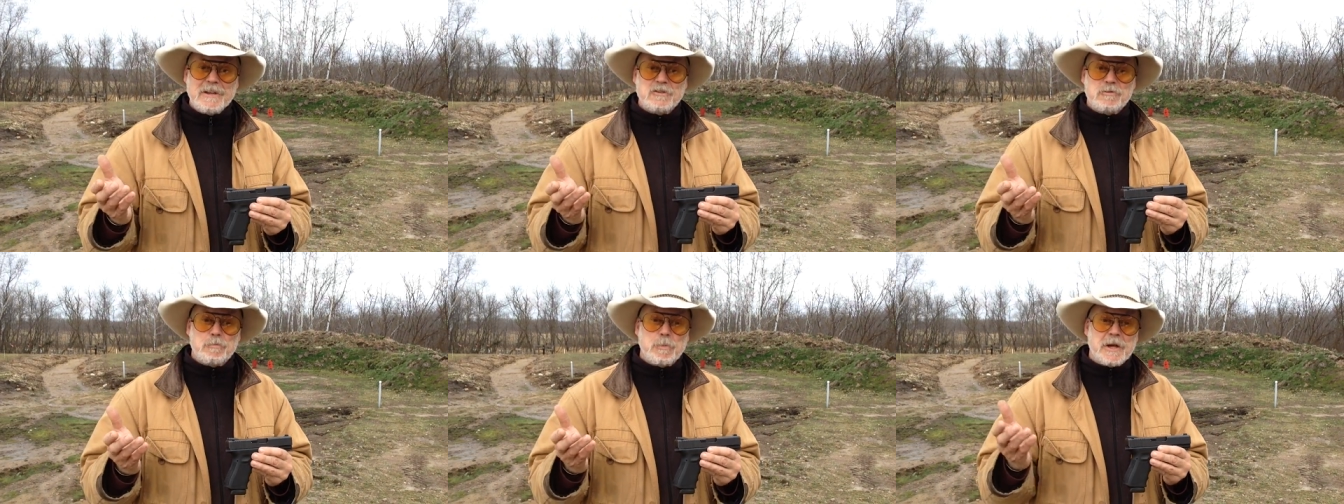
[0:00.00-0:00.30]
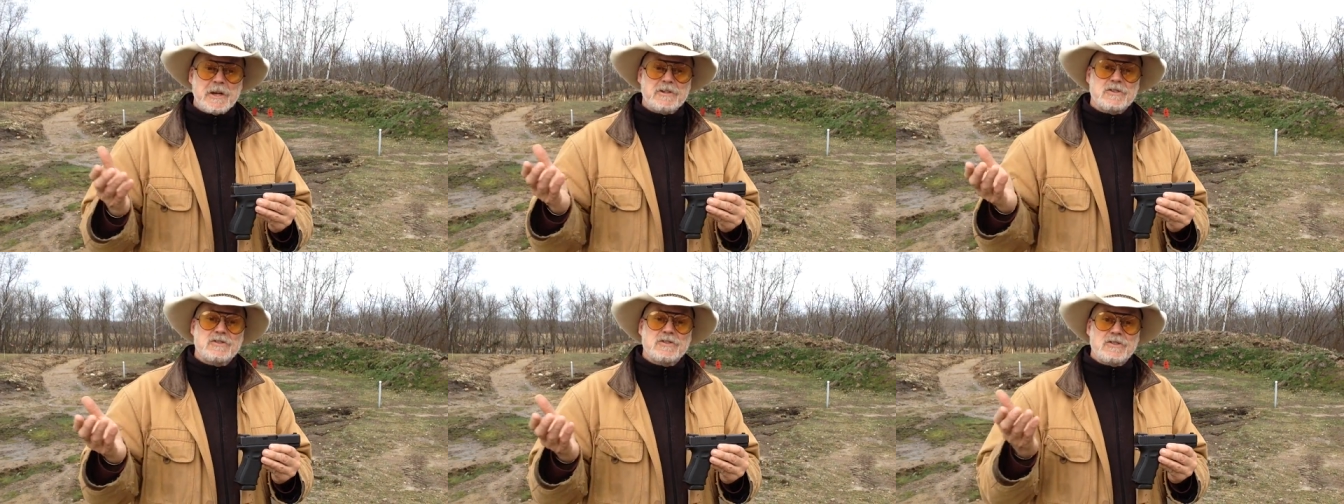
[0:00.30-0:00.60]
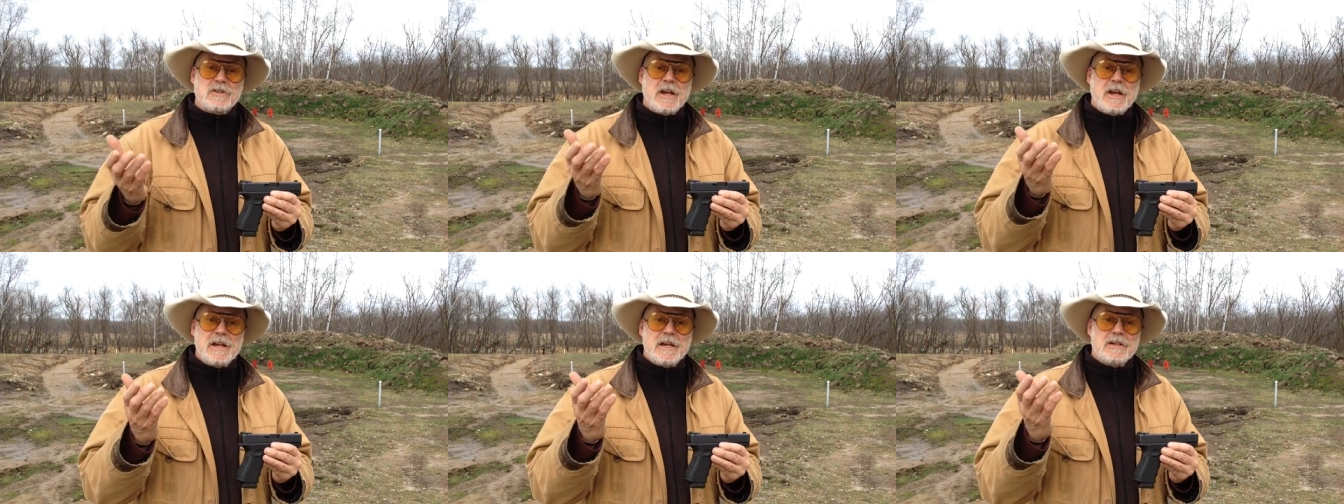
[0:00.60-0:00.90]
got a set of,
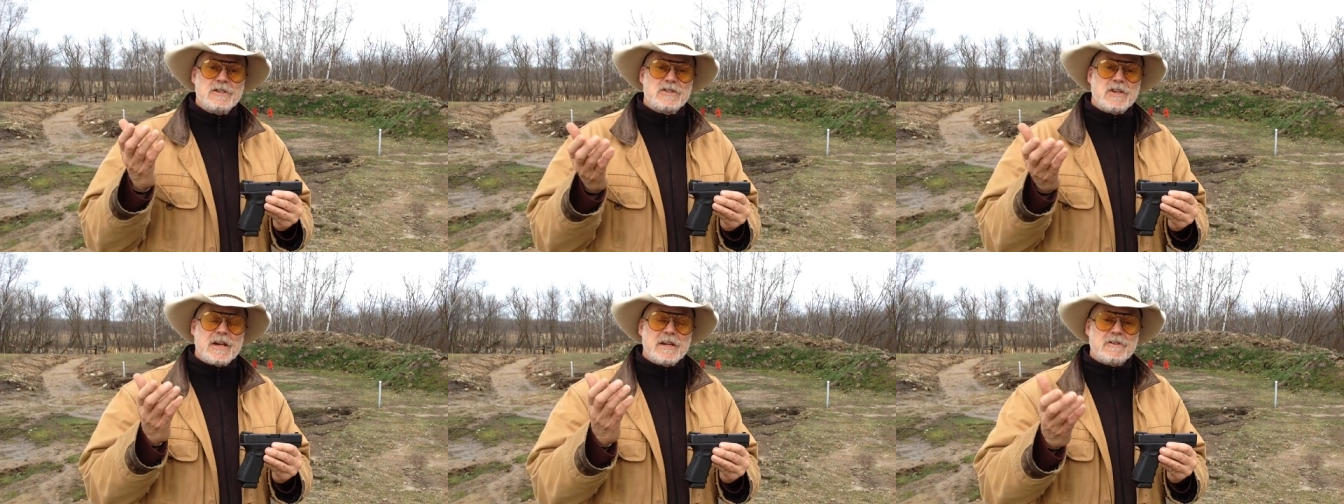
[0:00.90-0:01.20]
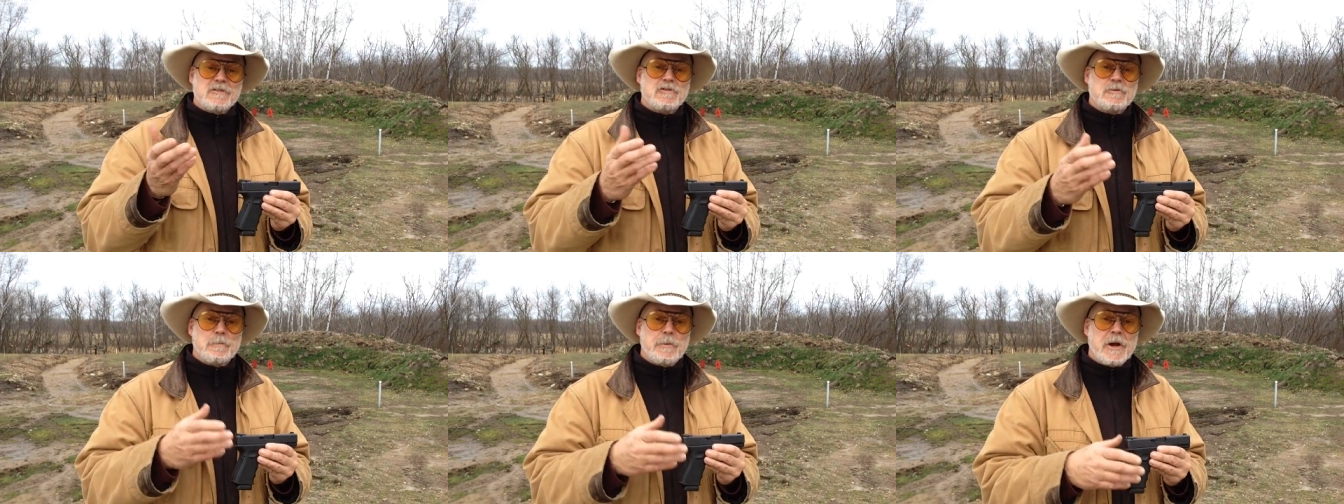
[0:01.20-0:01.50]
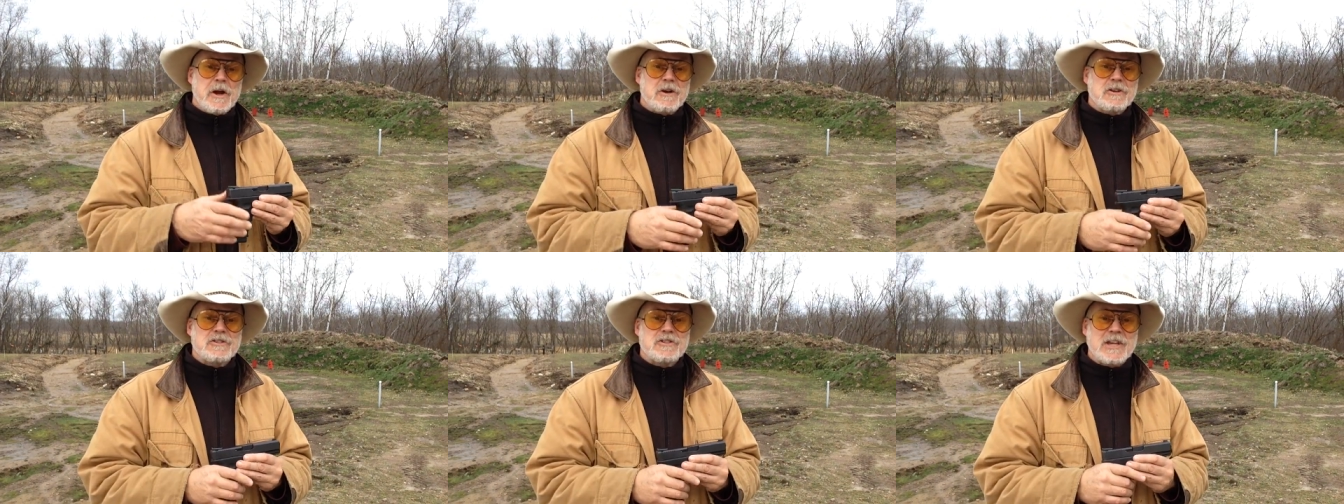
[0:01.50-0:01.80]
set of
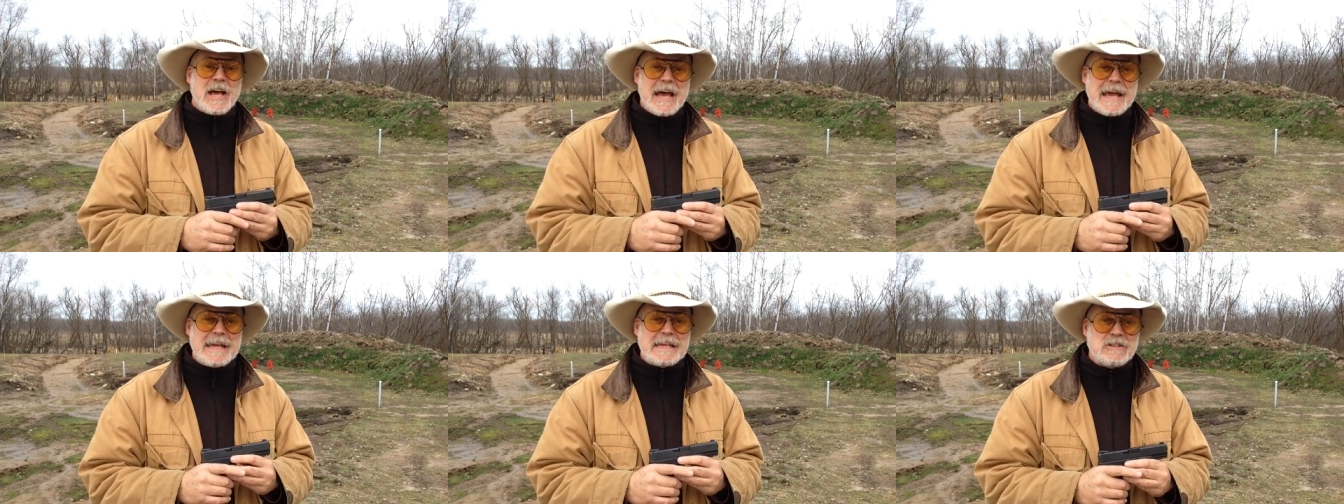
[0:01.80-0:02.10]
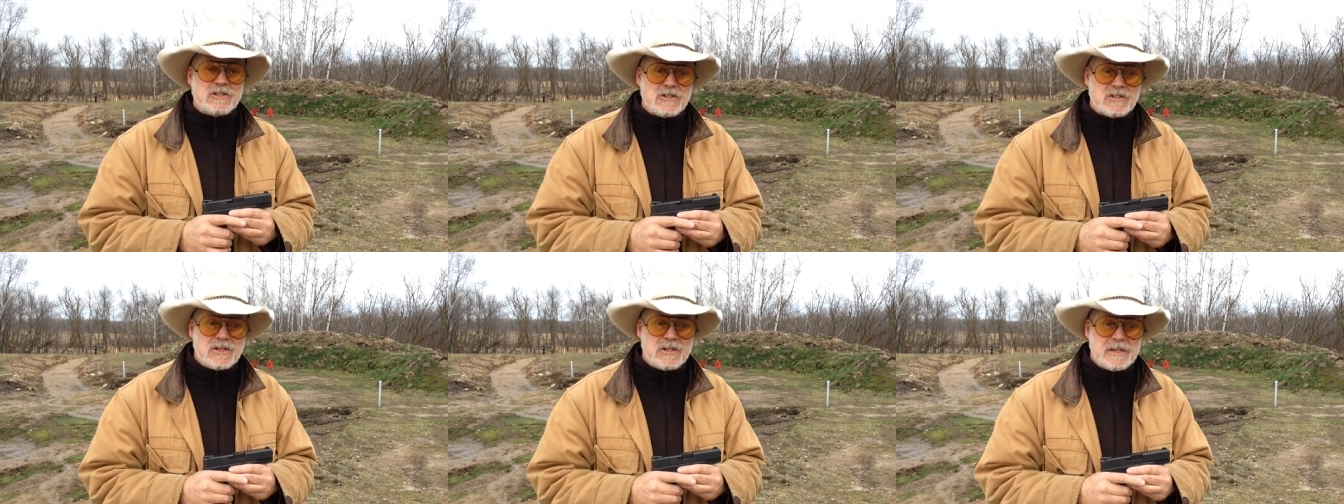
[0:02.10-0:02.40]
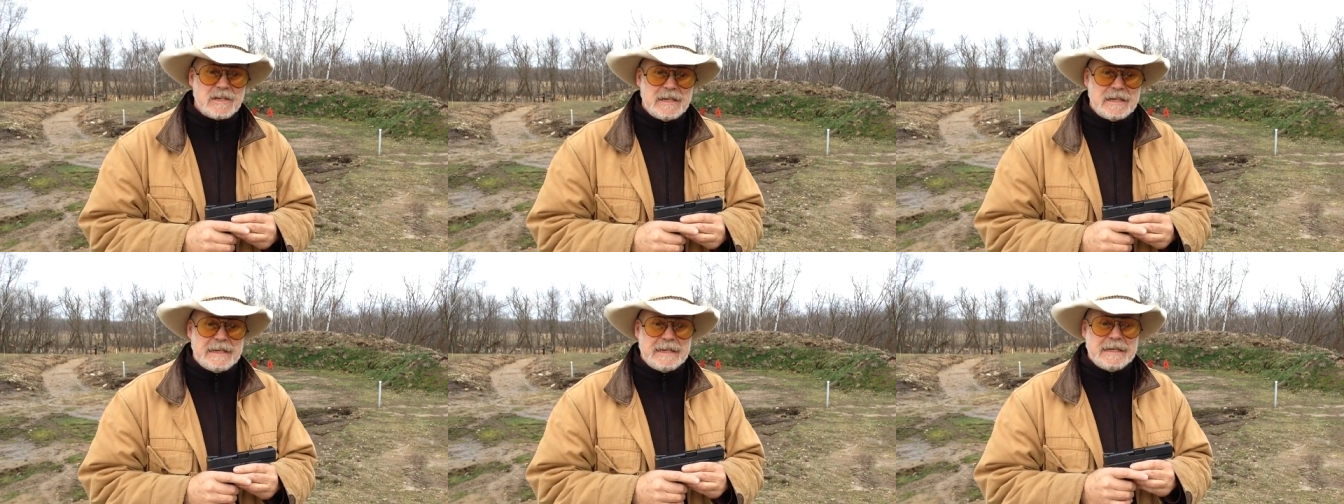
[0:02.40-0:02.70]
spare sights